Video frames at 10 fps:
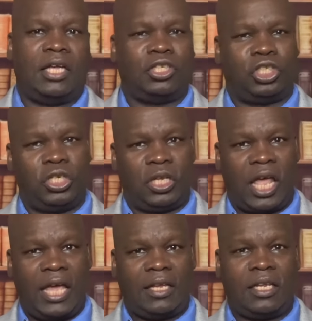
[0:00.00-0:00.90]
She
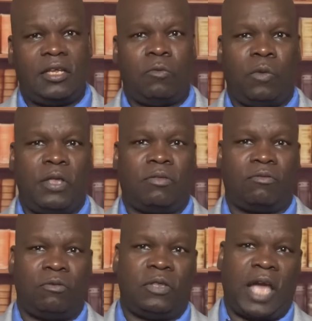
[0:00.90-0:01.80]
likely went
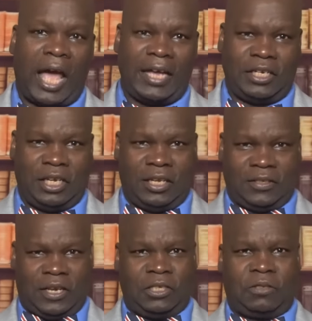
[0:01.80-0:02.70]
through the
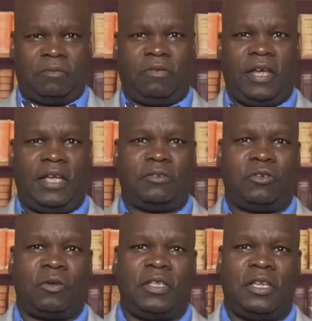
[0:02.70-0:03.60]
idealization phase
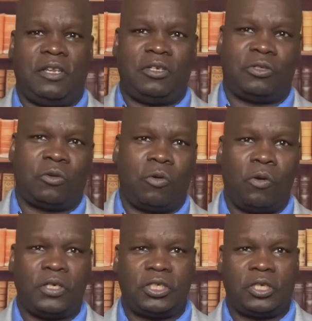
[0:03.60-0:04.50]
during the initial
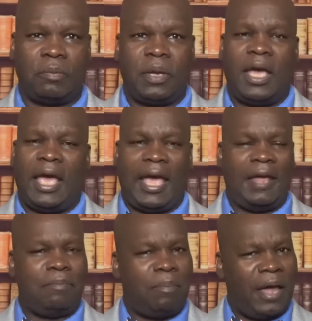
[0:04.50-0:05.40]
courtship
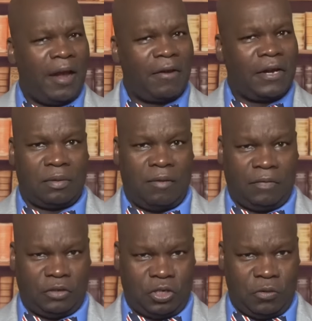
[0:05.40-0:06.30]
and marriage of
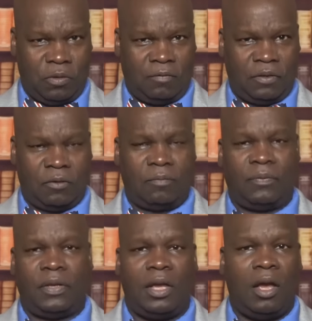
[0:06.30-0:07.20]
the two of you.
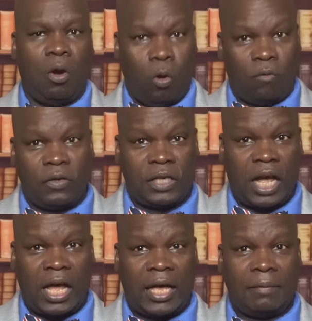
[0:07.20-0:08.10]
Over
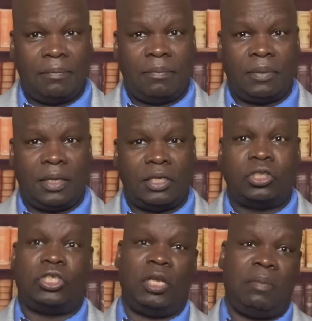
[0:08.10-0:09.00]
time,
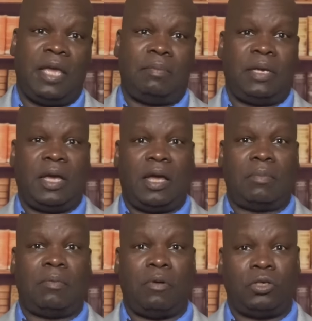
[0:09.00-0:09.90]
she may become
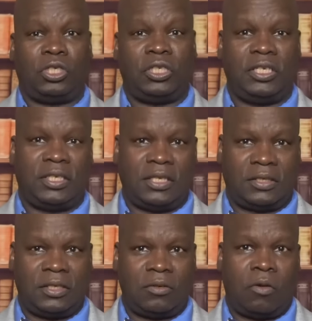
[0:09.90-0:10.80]
emotionally
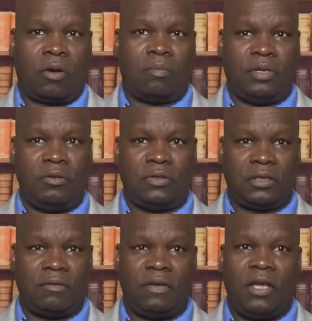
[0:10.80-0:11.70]
distant or
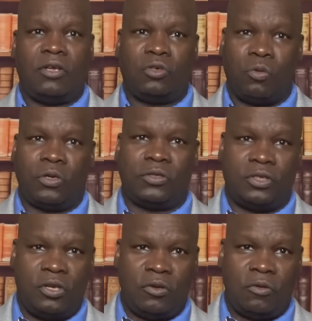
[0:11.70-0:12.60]
abusive towards
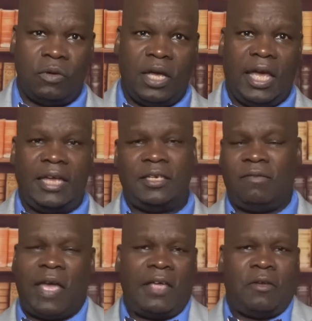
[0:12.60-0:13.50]
you and
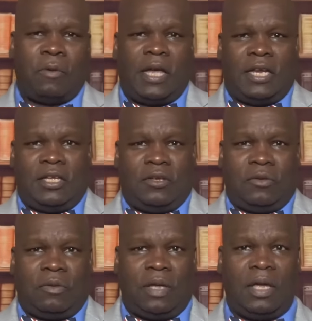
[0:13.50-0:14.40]
devaluating you.